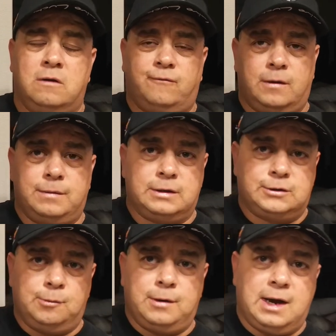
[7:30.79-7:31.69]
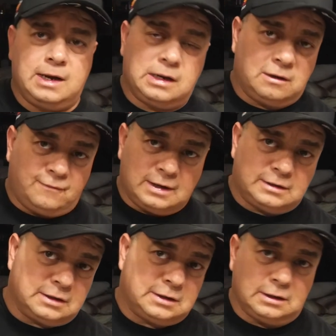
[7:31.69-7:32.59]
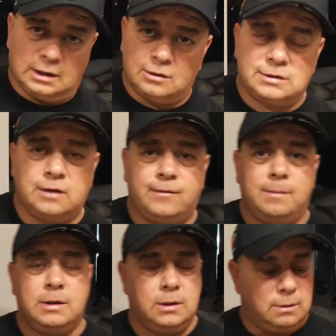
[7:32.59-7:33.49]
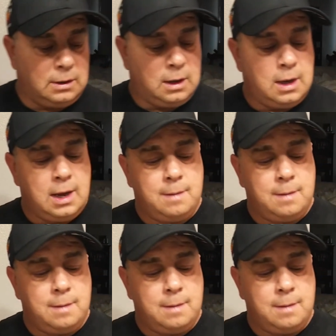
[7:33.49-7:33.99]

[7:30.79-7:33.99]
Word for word: from the super high-end Aventus and the other stuff I've been doing,